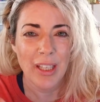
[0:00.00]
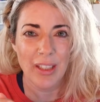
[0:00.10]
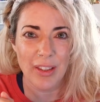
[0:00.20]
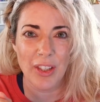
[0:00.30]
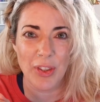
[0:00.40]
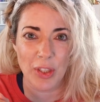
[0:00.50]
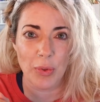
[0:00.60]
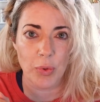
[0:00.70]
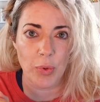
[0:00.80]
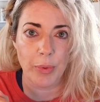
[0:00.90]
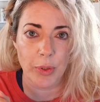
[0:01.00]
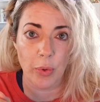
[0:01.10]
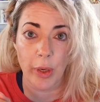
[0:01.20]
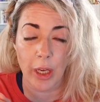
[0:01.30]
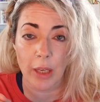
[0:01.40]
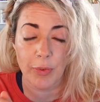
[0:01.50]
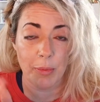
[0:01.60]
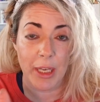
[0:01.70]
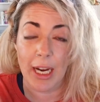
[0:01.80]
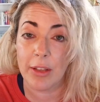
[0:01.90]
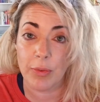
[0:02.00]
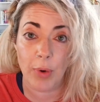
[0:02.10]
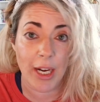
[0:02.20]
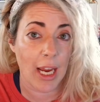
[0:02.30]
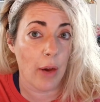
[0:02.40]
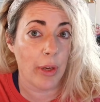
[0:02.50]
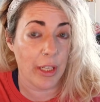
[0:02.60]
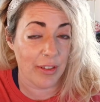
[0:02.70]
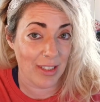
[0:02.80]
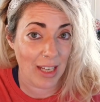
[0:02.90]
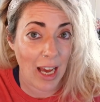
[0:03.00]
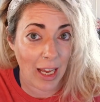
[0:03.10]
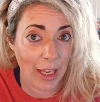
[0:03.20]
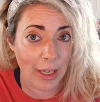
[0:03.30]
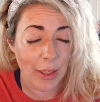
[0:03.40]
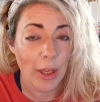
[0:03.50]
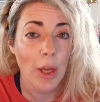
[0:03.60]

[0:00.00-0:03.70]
that this was what was going on for me. And as of right now, it is not,